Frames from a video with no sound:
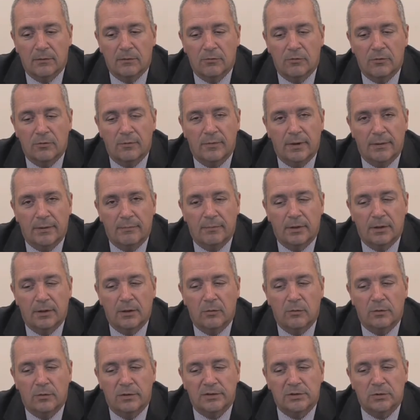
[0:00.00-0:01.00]
Remember,
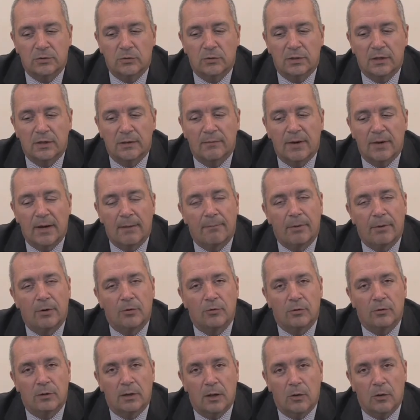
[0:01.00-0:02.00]
we're talking about
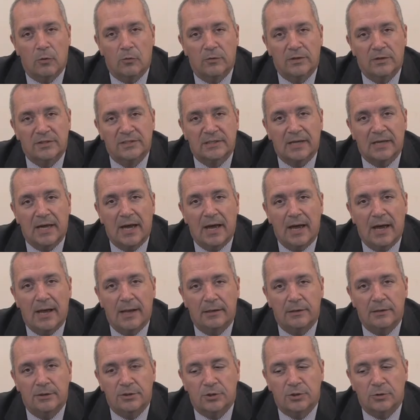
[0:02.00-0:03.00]
both low risk
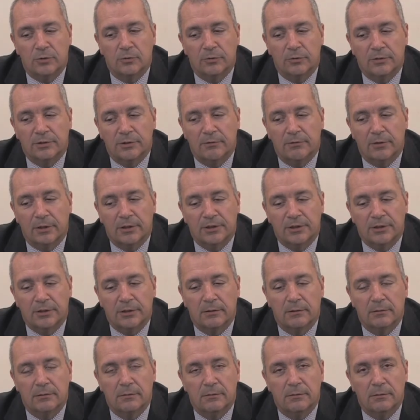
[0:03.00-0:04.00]
and short
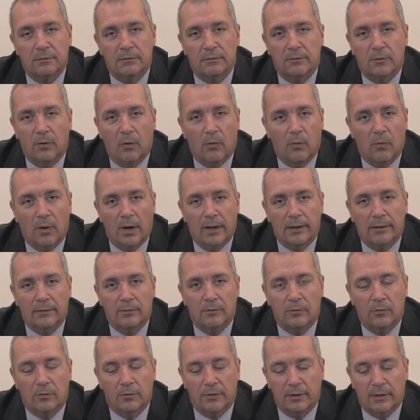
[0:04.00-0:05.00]
duration, not one
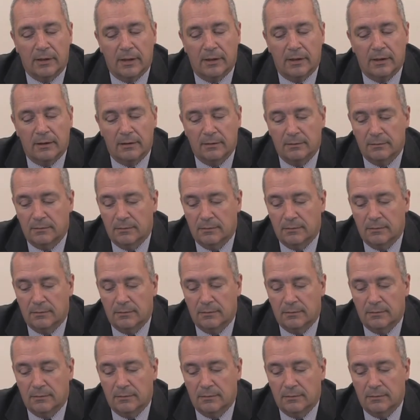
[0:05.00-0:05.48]
or the other.